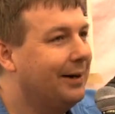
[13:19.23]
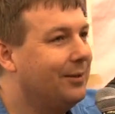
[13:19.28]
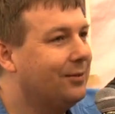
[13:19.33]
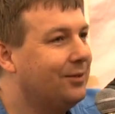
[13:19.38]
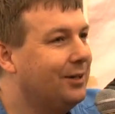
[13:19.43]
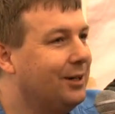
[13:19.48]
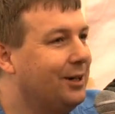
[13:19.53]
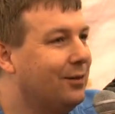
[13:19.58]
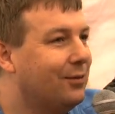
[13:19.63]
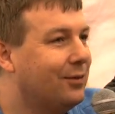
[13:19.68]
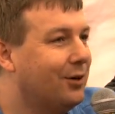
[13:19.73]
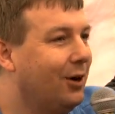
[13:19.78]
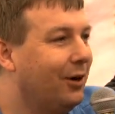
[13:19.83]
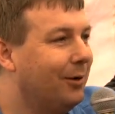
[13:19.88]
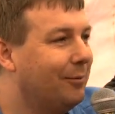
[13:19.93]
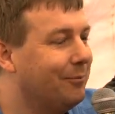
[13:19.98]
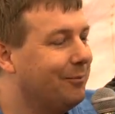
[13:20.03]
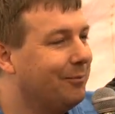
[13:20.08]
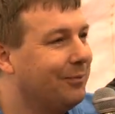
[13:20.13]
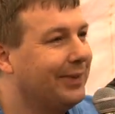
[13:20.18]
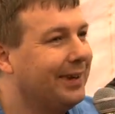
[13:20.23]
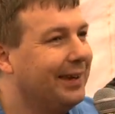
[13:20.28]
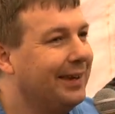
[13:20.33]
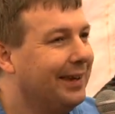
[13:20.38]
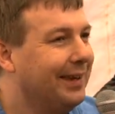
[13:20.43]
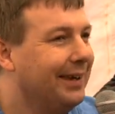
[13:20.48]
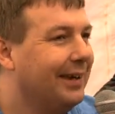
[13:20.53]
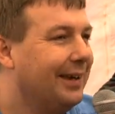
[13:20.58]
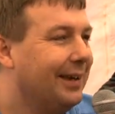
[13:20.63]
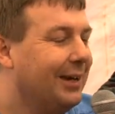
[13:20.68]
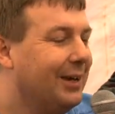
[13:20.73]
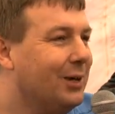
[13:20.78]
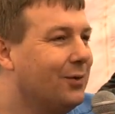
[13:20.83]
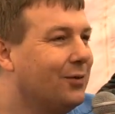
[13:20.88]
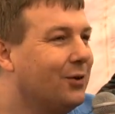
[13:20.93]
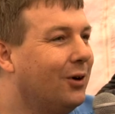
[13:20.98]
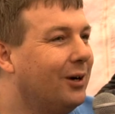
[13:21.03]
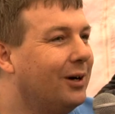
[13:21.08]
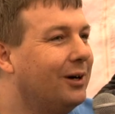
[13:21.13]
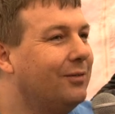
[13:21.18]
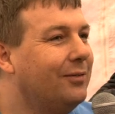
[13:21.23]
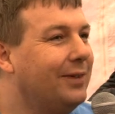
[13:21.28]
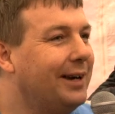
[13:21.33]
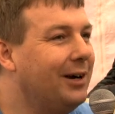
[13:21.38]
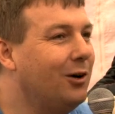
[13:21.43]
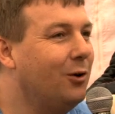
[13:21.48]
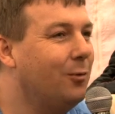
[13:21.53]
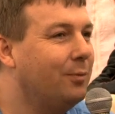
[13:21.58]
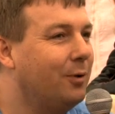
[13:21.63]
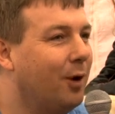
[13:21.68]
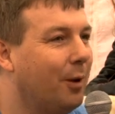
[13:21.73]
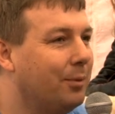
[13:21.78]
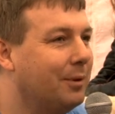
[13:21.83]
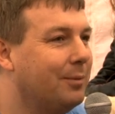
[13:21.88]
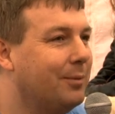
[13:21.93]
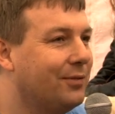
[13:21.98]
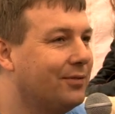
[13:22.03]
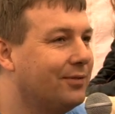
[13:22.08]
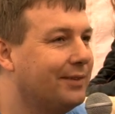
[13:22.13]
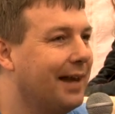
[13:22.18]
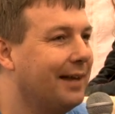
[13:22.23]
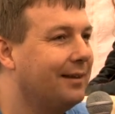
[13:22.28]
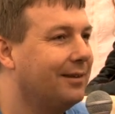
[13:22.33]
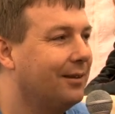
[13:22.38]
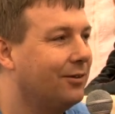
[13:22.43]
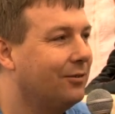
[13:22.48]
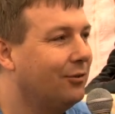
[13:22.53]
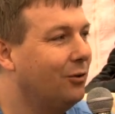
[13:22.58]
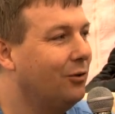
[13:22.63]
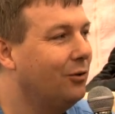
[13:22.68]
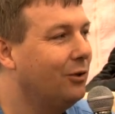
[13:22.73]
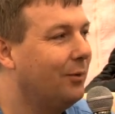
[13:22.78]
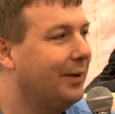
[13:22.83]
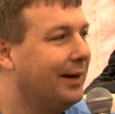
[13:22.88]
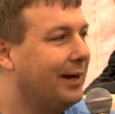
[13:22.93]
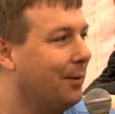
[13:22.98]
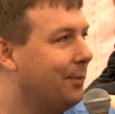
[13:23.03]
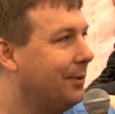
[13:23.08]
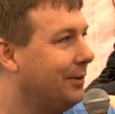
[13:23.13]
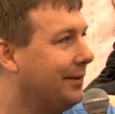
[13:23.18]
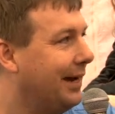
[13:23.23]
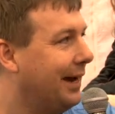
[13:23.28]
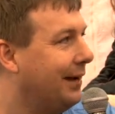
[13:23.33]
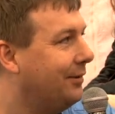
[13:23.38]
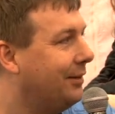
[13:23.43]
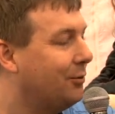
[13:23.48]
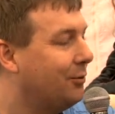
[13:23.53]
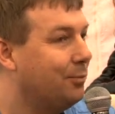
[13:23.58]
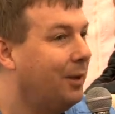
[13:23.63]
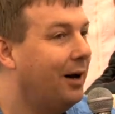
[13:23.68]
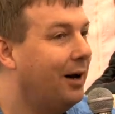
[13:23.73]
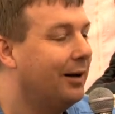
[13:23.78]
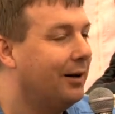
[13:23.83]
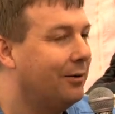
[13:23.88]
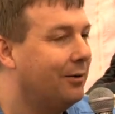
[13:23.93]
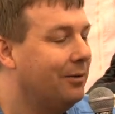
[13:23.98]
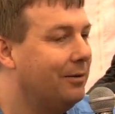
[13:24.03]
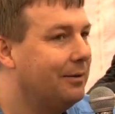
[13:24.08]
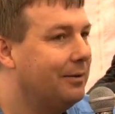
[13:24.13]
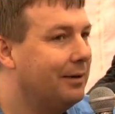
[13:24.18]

So you've got a real problem of sadness all the way up and down this pile,